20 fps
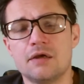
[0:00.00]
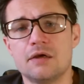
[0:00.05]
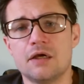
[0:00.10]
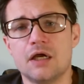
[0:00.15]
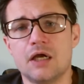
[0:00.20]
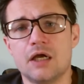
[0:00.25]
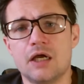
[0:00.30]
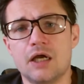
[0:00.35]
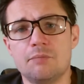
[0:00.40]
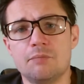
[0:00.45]

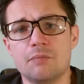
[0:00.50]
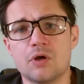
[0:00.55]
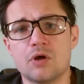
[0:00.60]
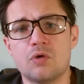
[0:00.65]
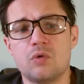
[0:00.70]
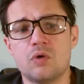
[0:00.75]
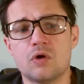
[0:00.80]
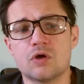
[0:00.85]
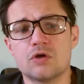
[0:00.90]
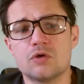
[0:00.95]

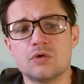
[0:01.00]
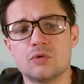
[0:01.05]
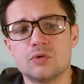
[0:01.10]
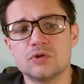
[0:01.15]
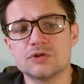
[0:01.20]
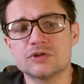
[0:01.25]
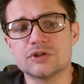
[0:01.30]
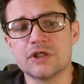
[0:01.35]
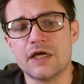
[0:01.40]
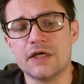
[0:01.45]
quad
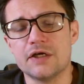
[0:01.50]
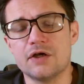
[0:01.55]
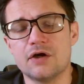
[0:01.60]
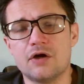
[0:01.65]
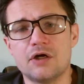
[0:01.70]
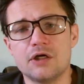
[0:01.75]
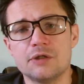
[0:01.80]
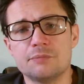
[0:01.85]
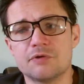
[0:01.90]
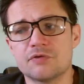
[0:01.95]
cores and
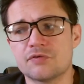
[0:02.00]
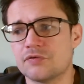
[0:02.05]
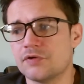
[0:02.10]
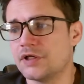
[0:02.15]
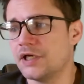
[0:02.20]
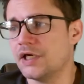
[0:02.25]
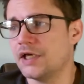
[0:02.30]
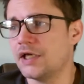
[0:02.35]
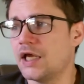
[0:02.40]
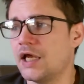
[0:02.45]
hyper
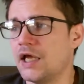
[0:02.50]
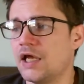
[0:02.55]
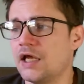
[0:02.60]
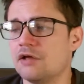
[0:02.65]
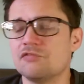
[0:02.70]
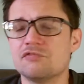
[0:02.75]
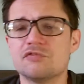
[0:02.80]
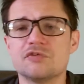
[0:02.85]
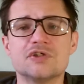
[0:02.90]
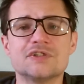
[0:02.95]
threading
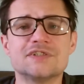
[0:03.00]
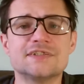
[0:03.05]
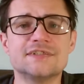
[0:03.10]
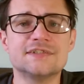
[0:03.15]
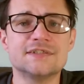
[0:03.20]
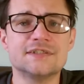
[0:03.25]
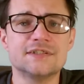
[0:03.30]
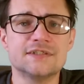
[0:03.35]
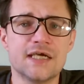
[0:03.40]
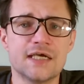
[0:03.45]

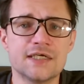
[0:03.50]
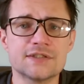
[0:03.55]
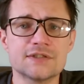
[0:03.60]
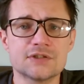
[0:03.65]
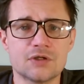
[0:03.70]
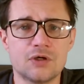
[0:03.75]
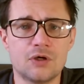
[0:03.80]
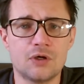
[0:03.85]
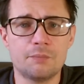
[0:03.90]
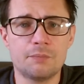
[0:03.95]
versus the
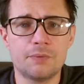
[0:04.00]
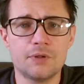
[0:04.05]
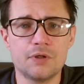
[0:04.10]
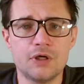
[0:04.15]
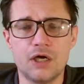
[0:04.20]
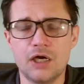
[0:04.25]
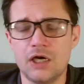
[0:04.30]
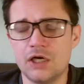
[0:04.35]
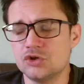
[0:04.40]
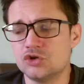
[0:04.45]
desktop
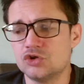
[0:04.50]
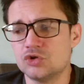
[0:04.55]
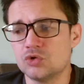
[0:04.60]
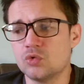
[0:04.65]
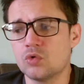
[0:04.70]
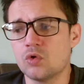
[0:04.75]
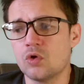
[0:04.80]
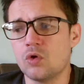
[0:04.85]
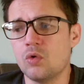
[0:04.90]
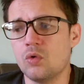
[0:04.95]

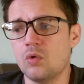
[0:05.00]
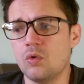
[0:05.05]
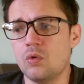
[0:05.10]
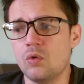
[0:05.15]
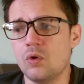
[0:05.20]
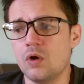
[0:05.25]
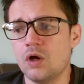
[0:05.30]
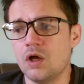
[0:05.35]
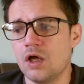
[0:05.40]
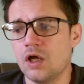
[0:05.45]
dual
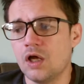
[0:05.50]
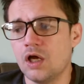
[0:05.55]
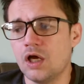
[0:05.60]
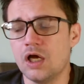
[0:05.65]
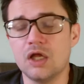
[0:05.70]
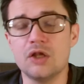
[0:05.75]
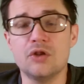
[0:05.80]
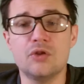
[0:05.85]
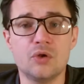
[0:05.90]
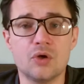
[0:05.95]
core
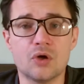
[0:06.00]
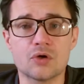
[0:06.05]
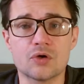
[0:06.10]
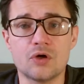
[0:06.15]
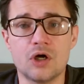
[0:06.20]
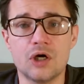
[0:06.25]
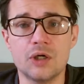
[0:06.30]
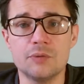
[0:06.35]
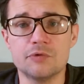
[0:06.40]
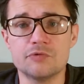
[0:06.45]

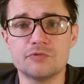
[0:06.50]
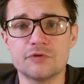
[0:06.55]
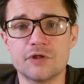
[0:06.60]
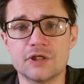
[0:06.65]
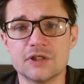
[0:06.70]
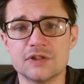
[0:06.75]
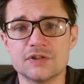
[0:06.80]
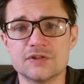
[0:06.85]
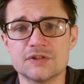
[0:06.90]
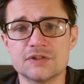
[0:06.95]
non-hyper
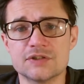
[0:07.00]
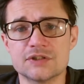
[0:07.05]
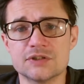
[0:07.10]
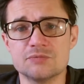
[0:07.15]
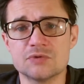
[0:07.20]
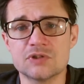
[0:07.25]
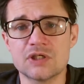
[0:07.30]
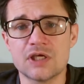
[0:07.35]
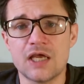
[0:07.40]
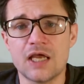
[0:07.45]
threading
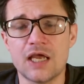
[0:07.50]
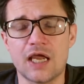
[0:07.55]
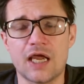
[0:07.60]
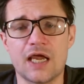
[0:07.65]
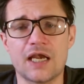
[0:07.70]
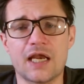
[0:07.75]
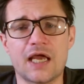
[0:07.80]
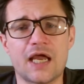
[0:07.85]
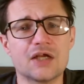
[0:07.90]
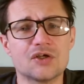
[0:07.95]
systems,
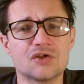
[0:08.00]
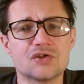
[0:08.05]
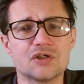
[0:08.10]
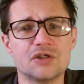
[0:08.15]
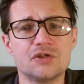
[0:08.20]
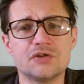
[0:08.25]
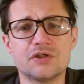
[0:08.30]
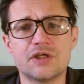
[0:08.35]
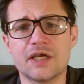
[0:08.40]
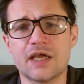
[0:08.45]
and actually
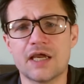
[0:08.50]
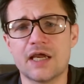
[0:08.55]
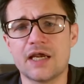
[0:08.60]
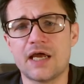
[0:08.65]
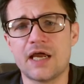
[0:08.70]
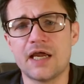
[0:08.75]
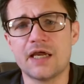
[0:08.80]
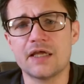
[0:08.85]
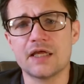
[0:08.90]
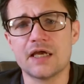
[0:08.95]
looking at
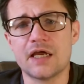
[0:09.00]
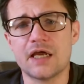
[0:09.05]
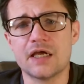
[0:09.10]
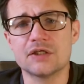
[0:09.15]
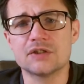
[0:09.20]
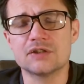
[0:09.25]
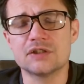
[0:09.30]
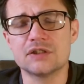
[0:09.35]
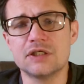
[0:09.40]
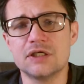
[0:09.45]
how that
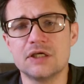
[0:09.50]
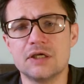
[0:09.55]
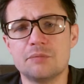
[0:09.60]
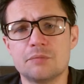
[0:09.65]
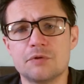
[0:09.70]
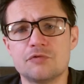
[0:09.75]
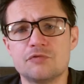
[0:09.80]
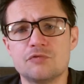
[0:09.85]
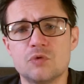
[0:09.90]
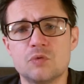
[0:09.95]
actually
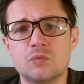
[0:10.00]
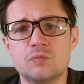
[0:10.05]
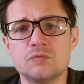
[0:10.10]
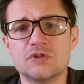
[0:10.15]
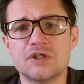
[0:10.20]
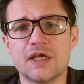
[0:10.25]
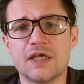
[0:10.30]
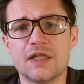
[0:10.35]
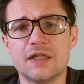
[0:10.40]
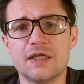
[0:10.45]

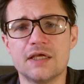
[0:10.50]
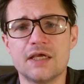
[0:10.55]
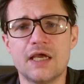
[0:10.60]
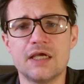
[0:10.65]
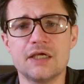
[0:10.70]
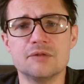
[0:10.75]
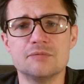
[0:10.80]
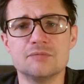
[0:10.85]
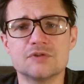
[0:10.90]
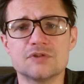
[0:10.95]
performs in the
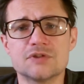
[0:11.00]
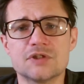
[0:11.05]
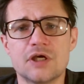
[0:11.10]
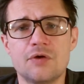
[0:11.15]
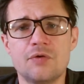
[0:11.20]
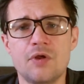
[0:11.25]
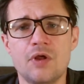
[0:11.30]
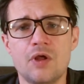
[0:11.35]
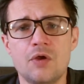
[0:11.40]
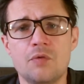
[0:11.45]
games.
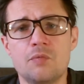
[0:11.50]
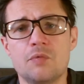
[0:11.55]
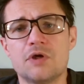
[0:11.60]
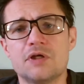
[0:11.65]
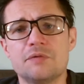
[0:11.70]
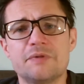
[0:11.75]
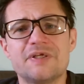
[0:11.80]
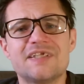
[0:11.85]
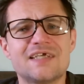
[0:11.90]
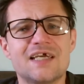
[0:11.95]
So we're
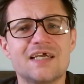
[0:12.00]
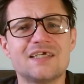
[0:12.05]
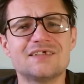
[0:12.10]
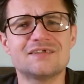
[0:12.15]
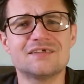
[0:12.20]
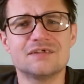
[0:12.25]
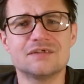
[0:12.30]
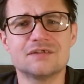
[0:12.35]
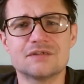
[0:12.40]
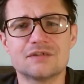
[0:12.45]
going to be
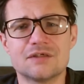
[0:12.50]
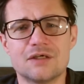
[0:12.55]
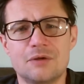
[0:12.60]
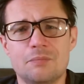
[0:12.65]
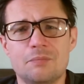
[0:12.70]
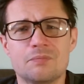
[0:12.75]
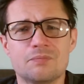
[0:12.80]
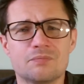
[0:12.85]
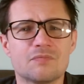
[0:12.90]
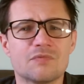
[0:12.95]
testing
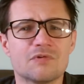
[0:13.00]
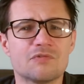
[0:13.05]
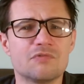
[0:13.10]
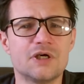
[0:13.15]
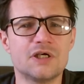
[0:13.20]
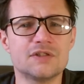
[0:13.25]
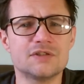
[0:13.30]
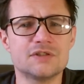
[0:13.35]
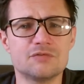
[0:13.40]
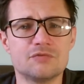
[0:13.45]
some
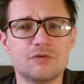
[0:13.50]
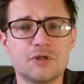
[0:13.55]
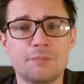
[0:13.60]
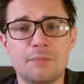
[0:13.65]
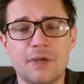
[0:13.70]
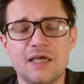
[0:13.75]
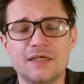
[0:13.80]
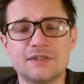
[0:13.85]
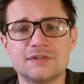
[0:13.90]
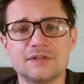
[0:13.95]
relatively
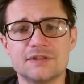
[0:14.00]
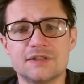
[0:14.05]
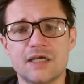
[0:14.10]
basic